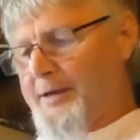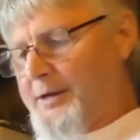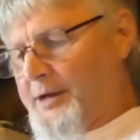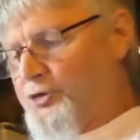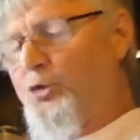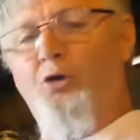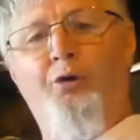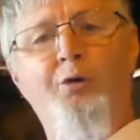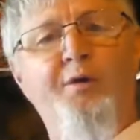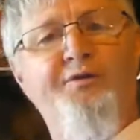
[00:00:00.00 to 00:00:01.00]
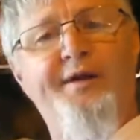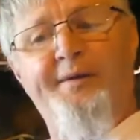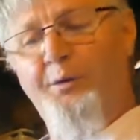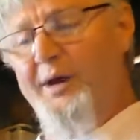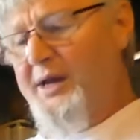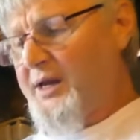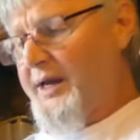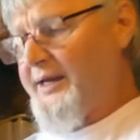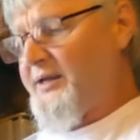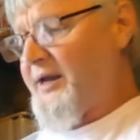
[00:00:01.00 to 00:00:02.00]
Saw Crewworth the other week.
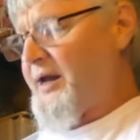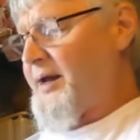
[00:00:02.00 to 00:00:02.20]
He did.